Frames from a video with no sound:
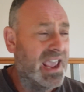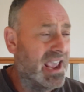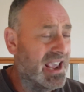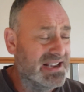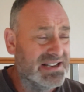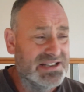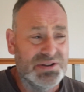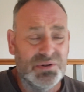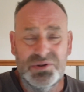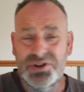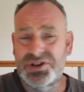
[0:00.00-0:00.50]

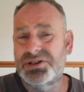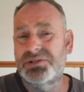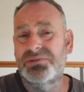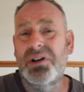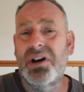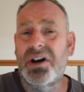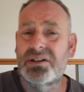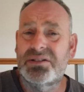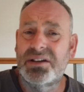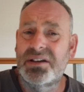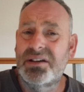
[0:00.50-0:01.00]
It's all a
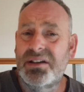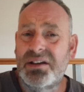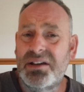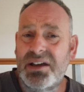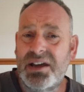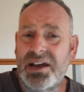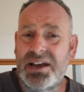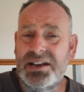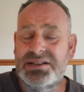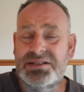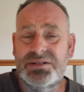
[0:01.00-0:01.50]
charade.
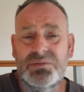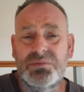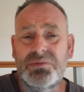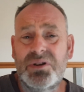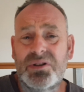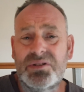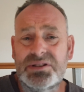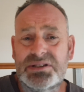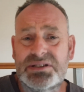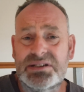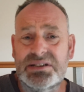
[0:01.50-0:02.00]
It's all
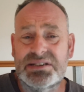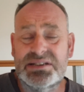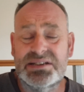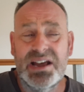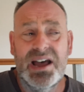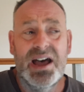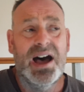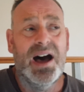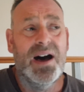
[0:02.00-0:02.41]
nonsense.